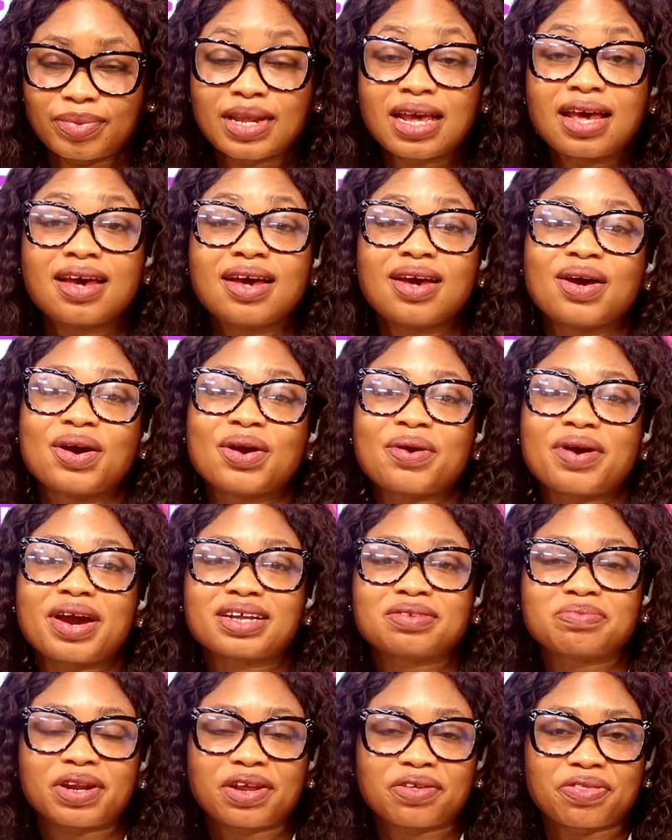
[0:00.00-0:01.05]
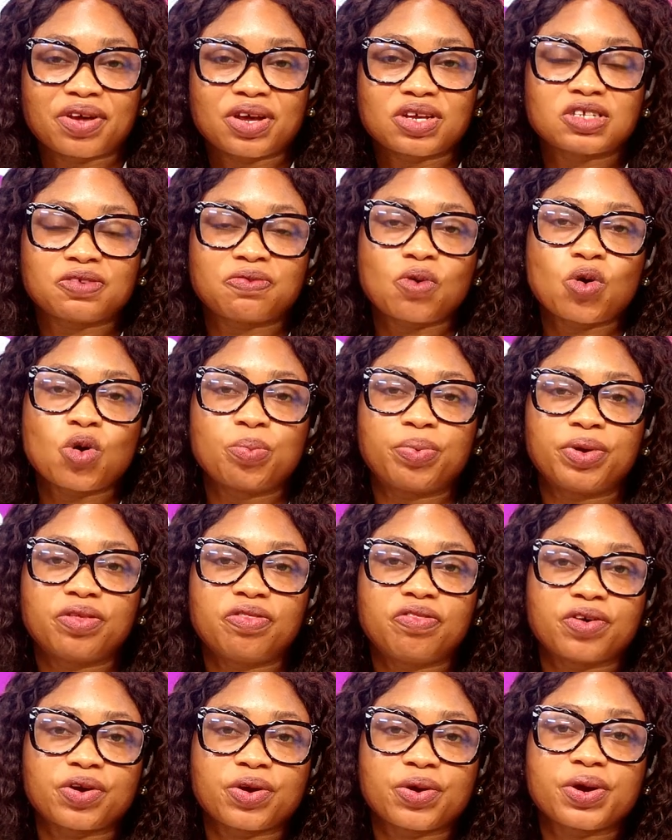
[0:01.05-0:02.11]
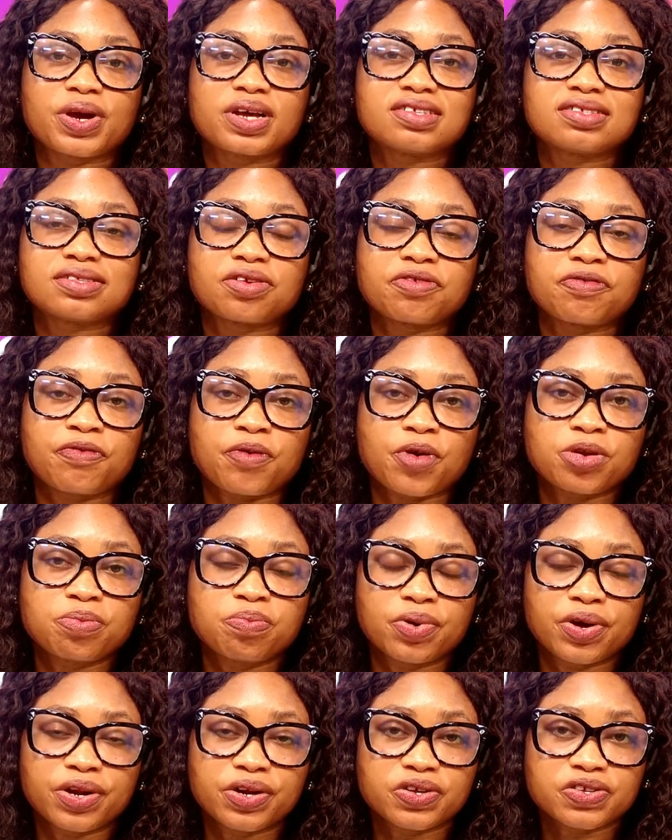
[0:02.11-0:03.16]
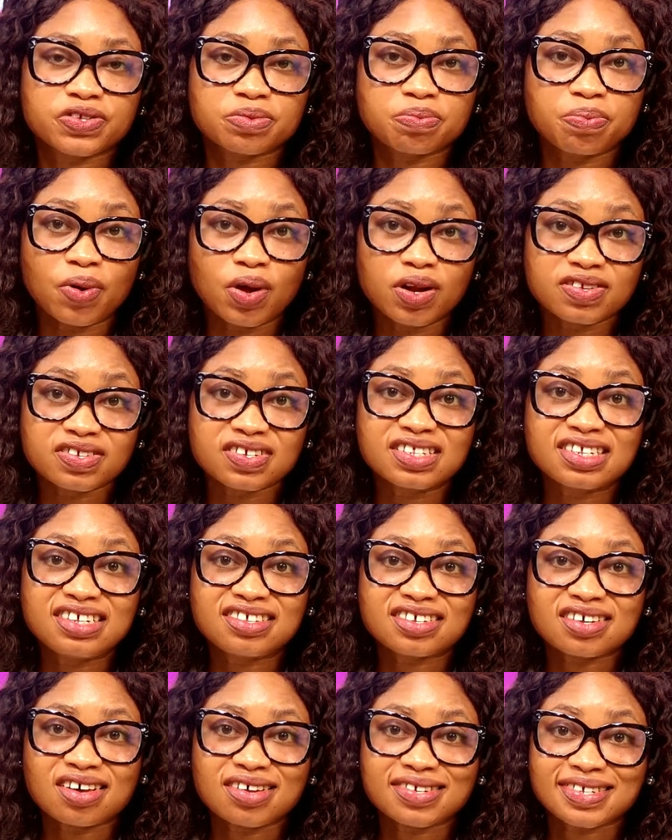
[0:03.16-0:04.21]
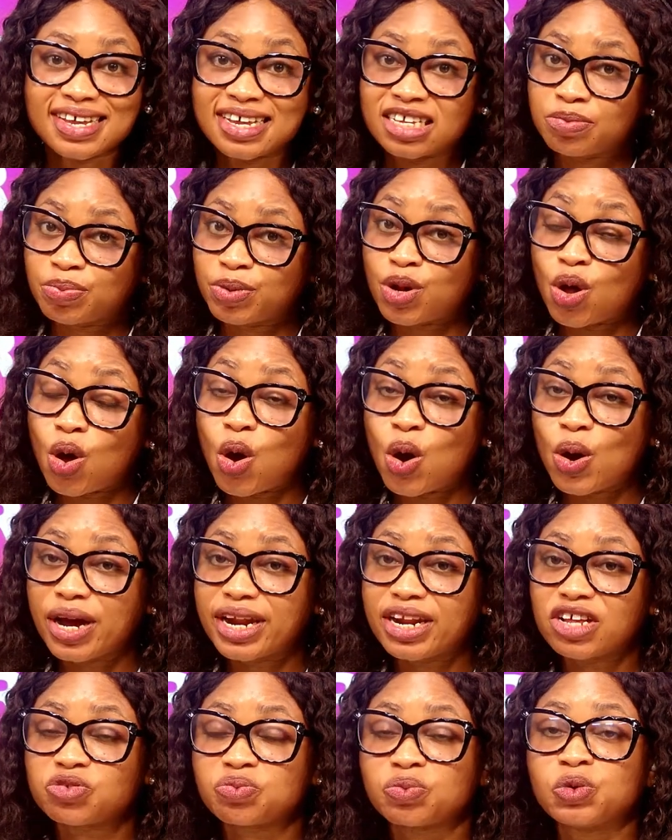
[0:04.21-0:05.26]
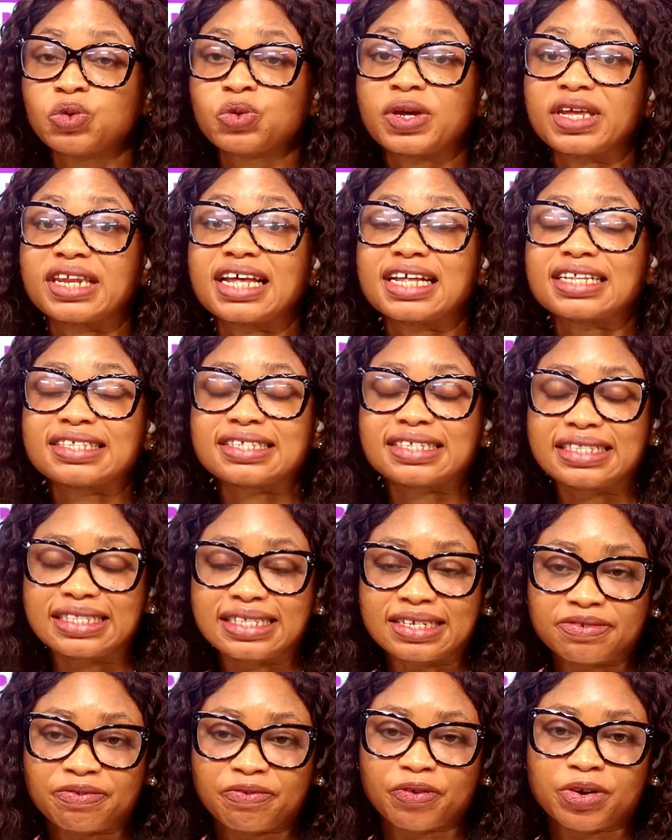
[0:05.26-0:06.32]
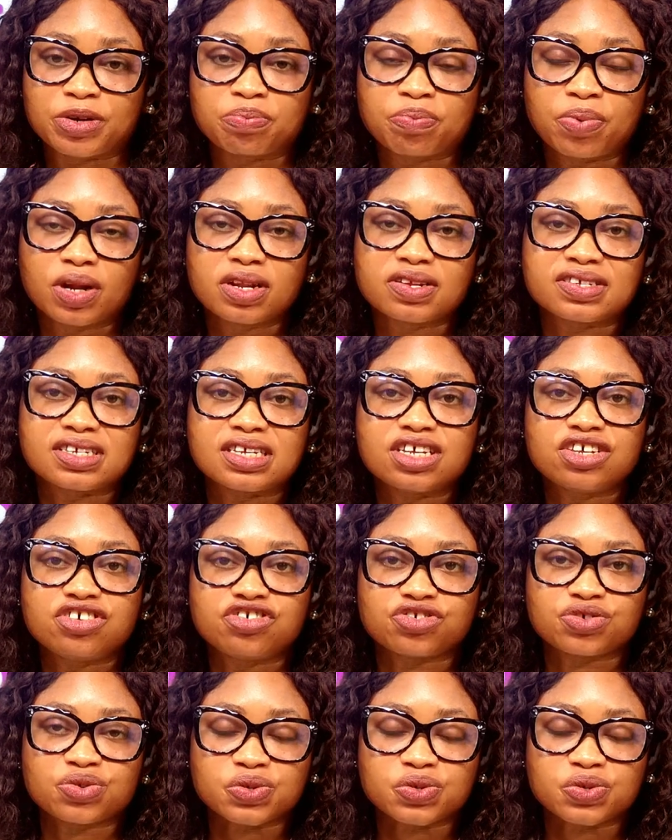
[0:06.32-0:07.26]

All right, many thanks for being there. It's still the front burners in policy. Discuss has been on as we're looking at different policy issues.